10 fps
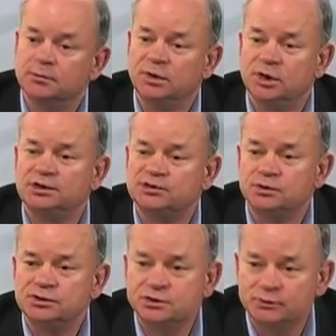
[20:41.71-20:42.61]
because
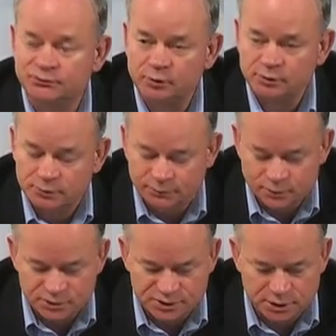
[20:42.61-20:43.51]
we're so fo-
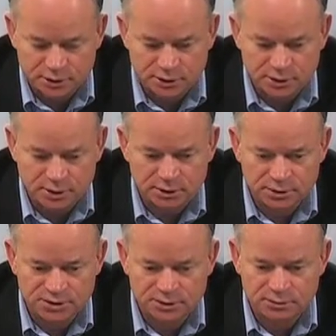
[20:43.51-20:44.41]
focused on, on
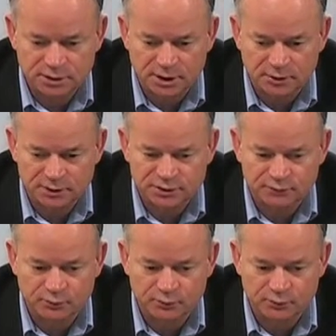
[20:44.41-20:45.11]
these areas of